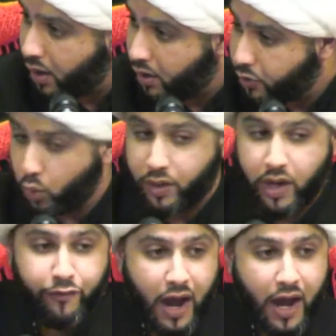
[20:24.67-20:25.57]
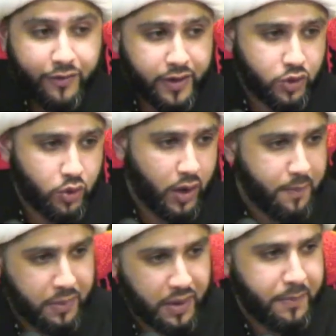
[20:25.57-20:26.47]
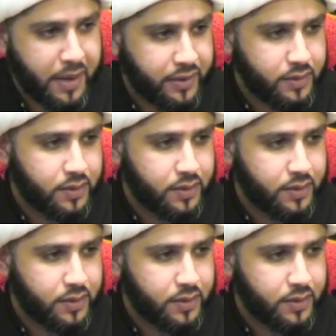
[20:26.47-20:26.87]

to revive and to implement.